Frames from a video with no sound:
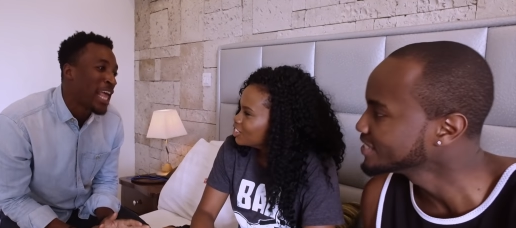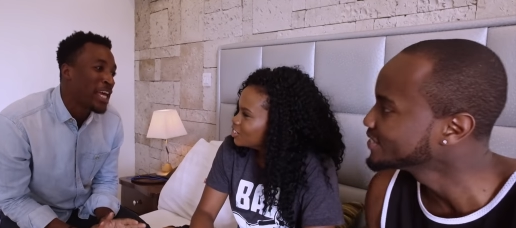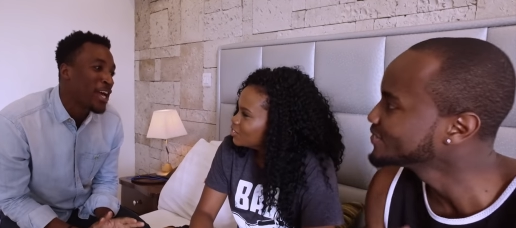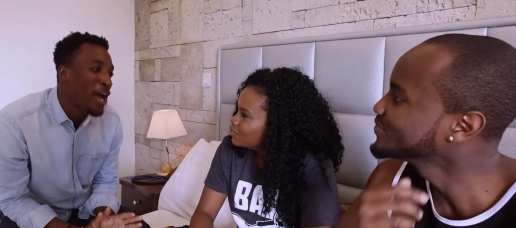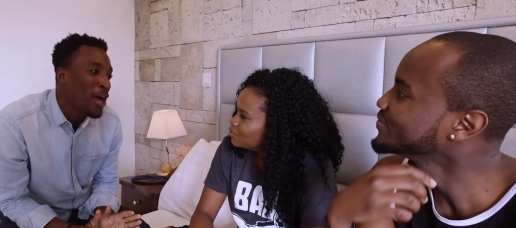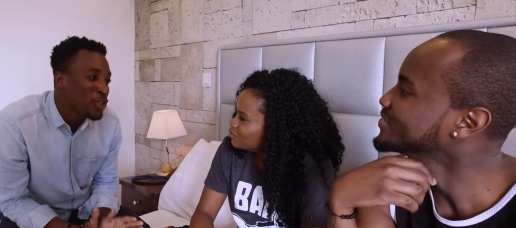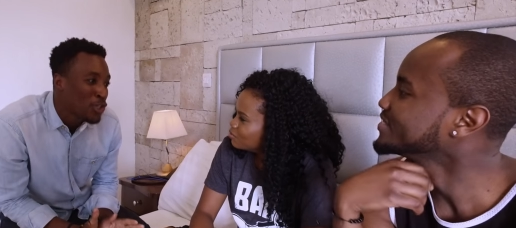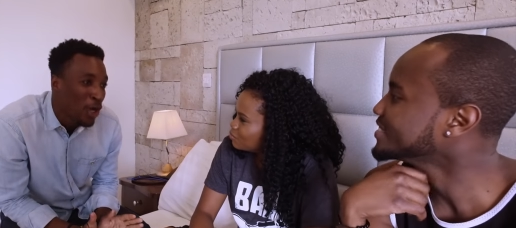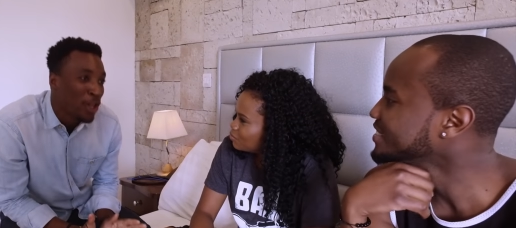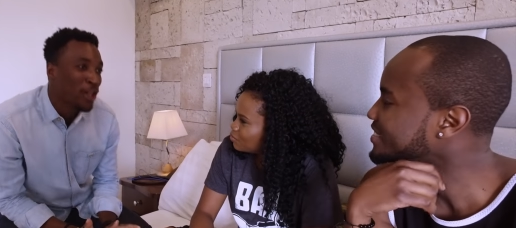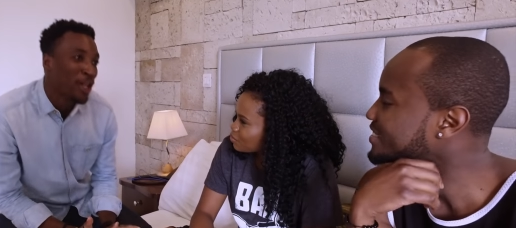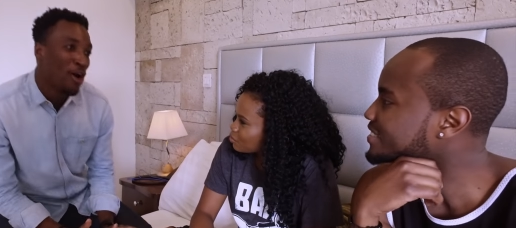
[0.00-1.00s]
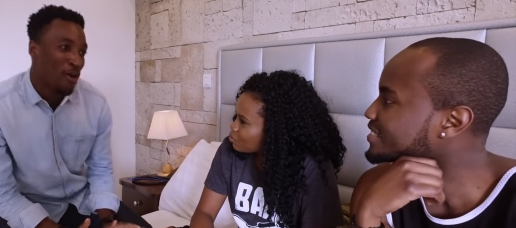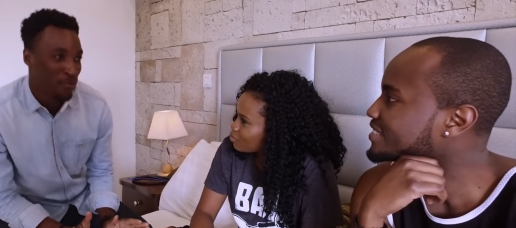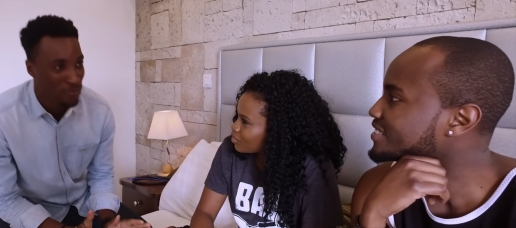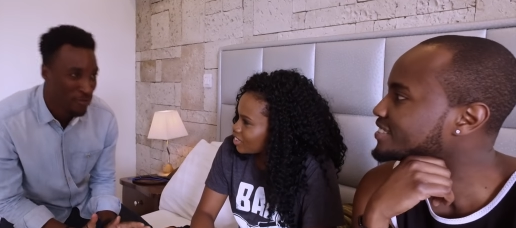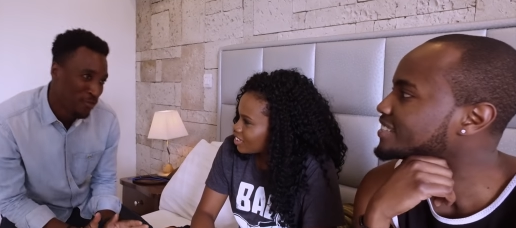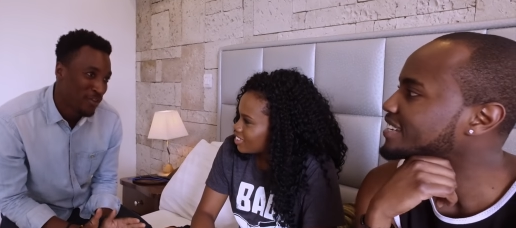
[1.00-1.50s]
Speaker 1: like jollof.
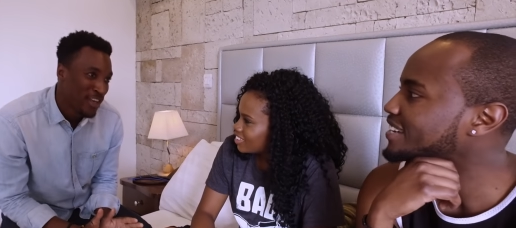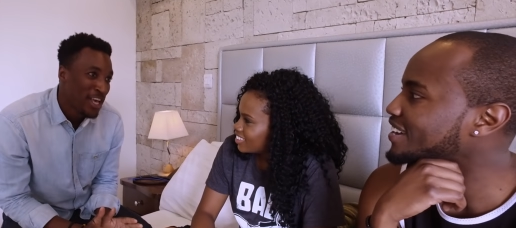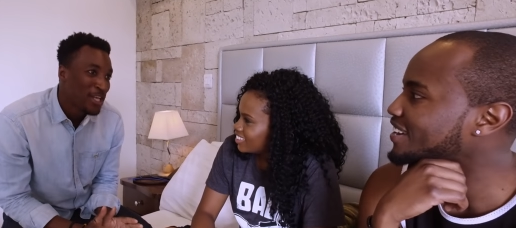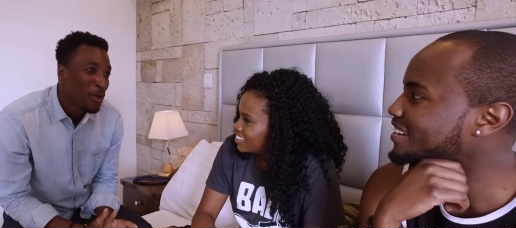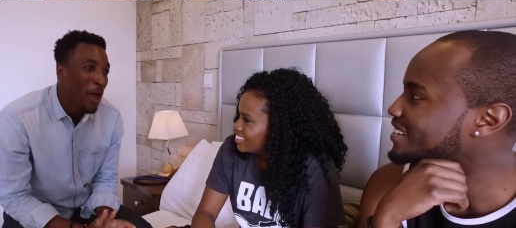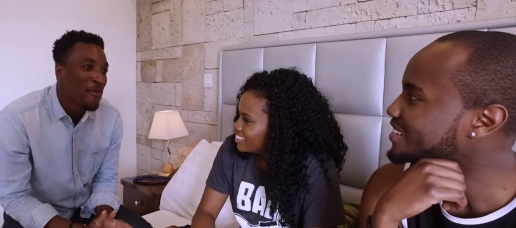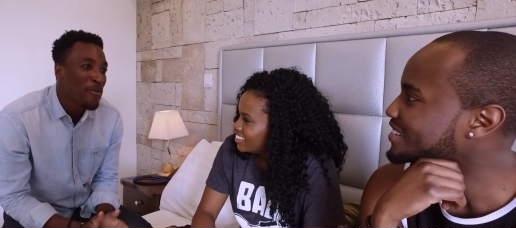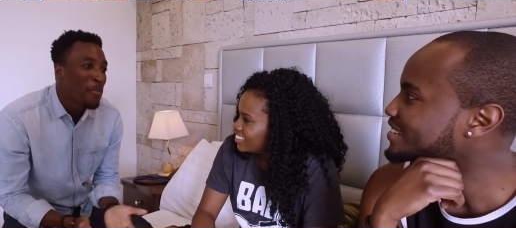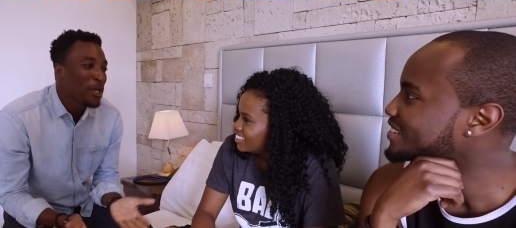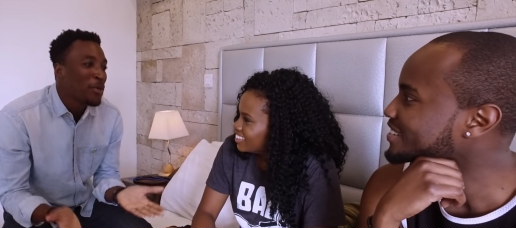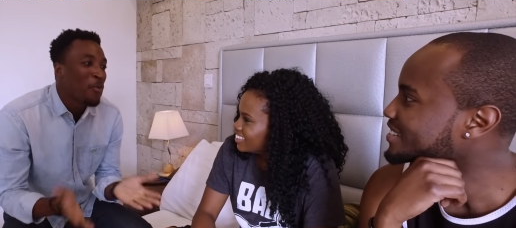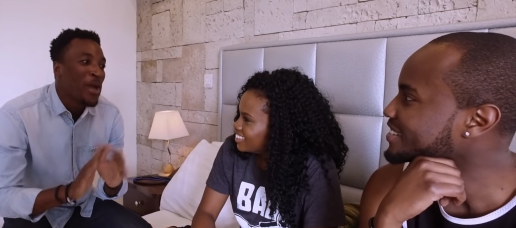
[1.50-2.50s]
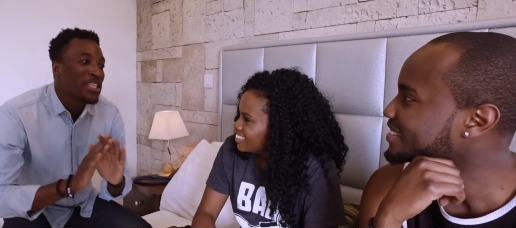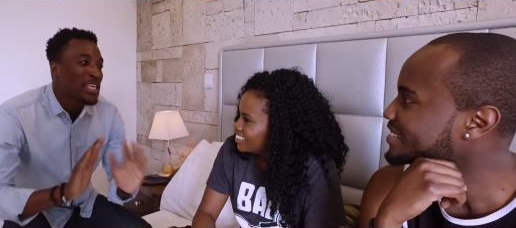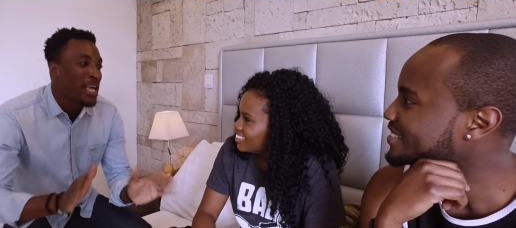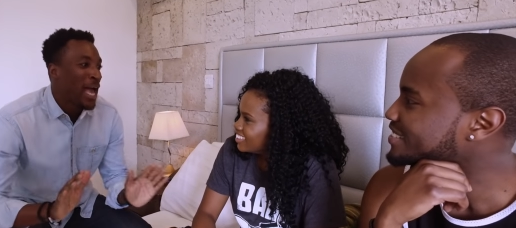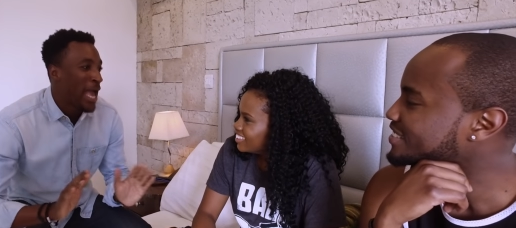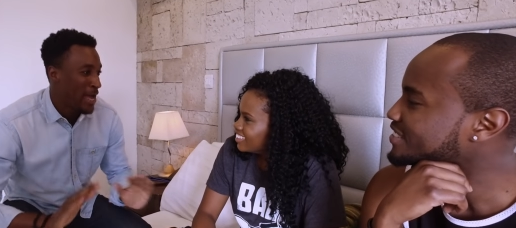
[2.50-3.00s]
Yeah. So everybody went
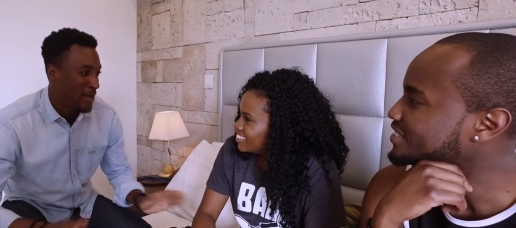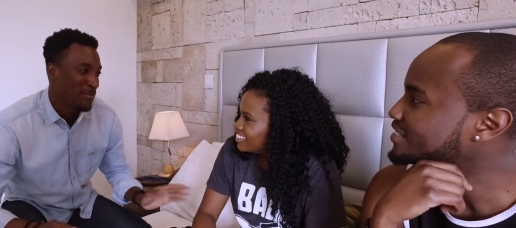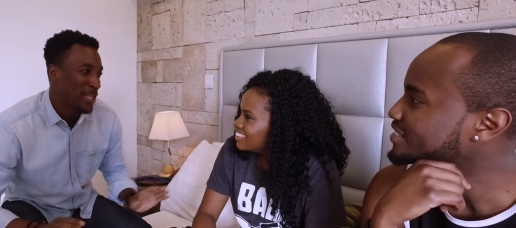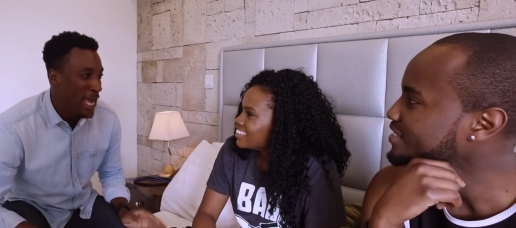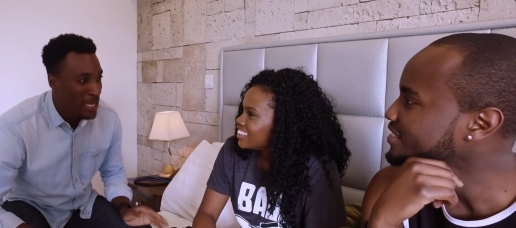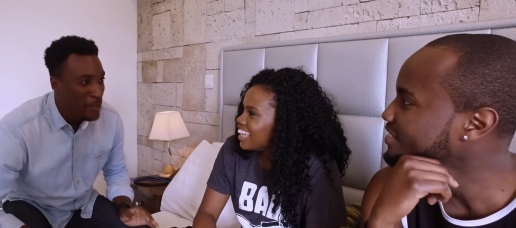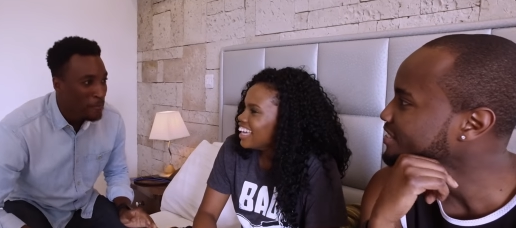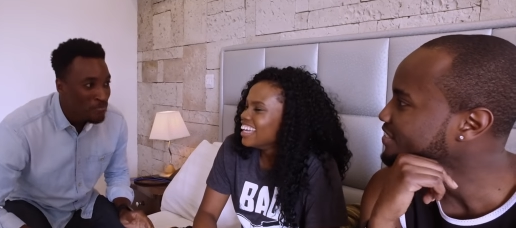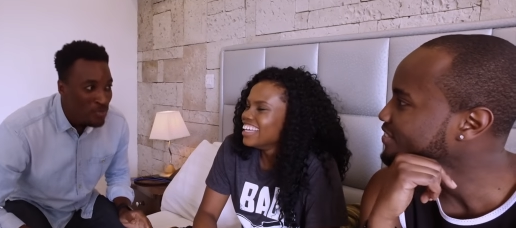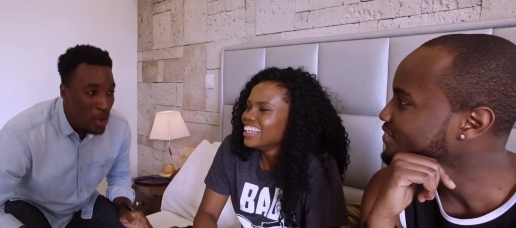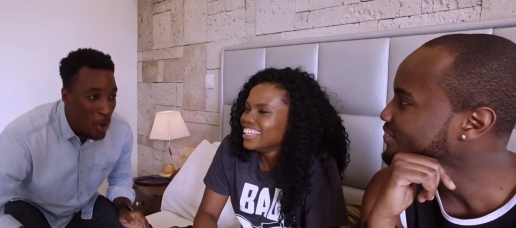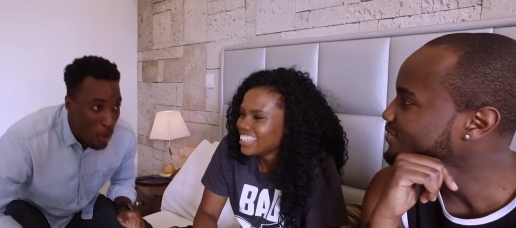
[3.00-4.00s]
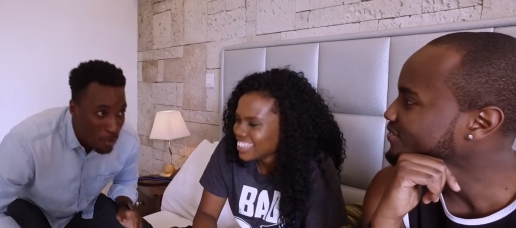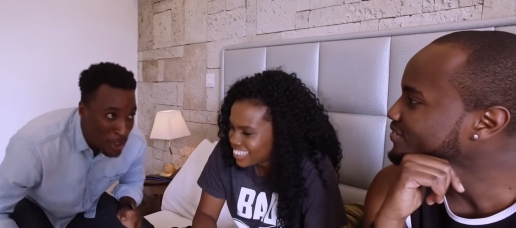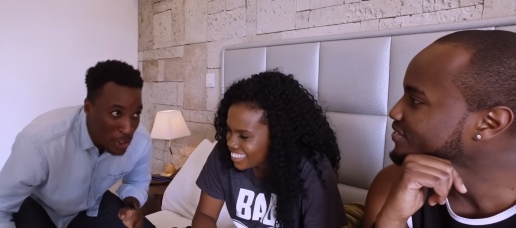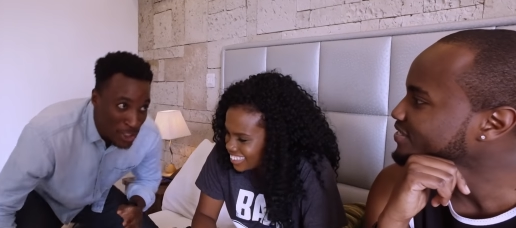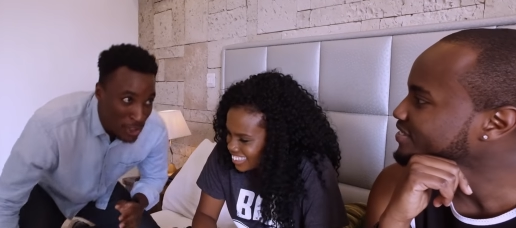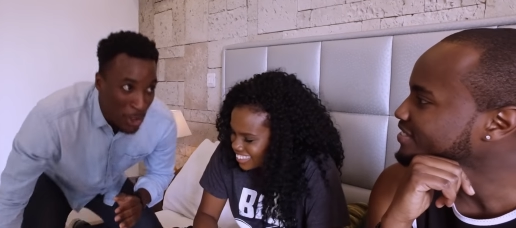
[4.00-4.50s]
ham like
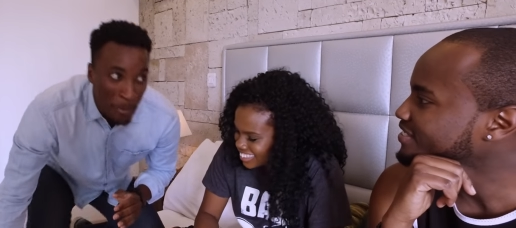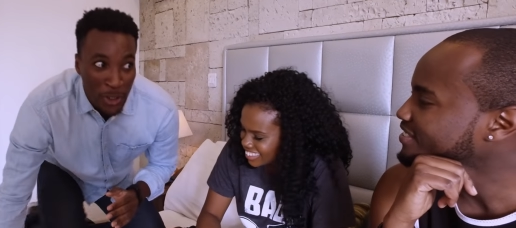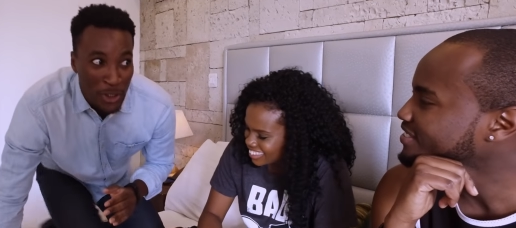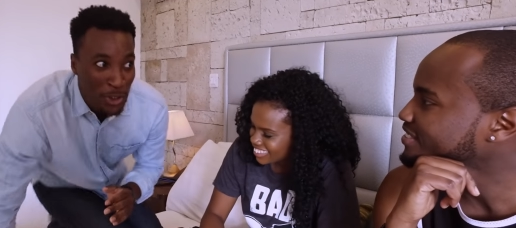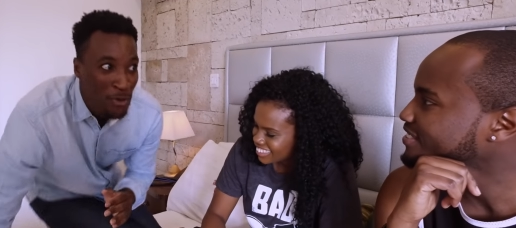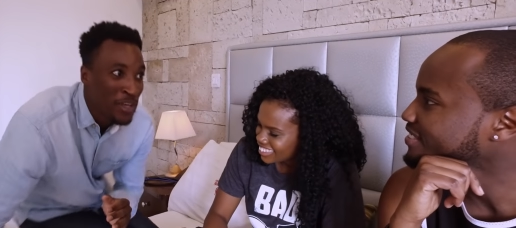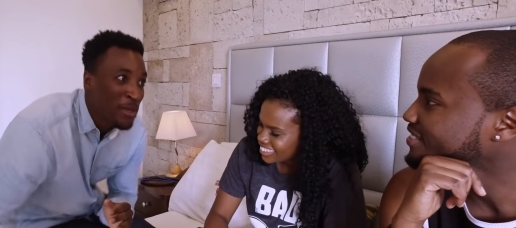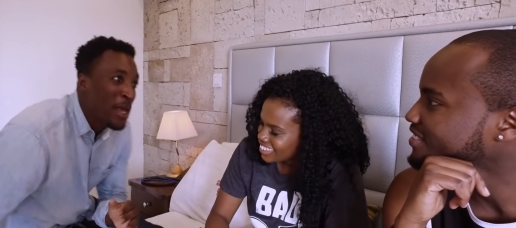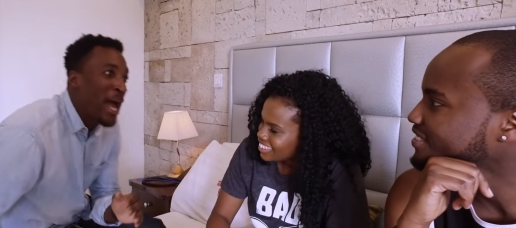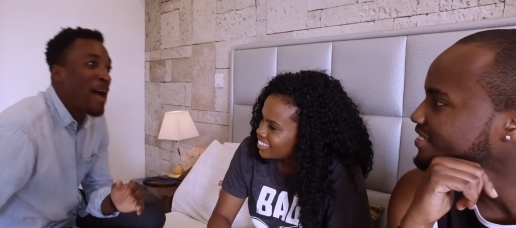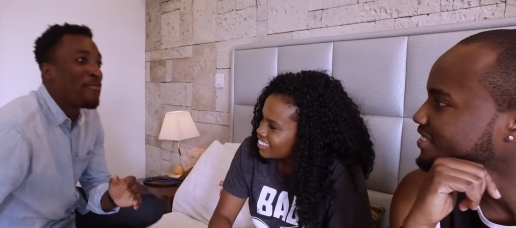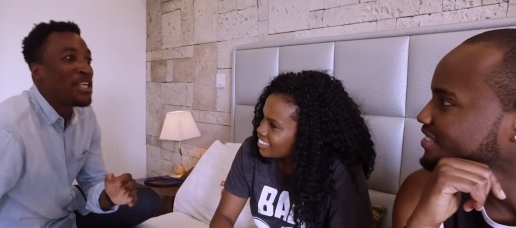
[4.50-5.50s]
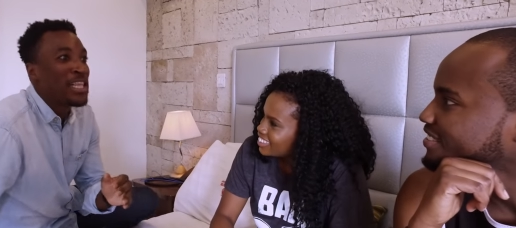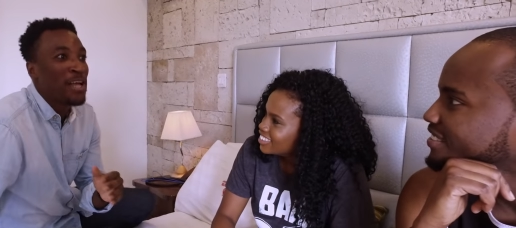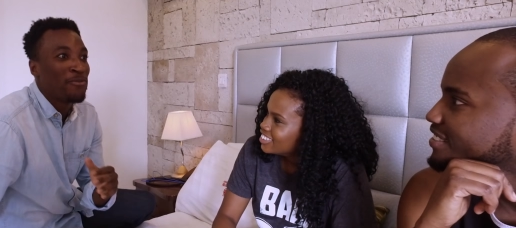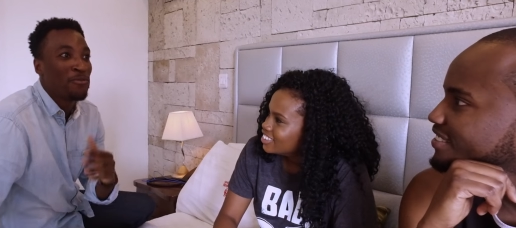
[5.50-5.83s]
because they saw pictures of him having that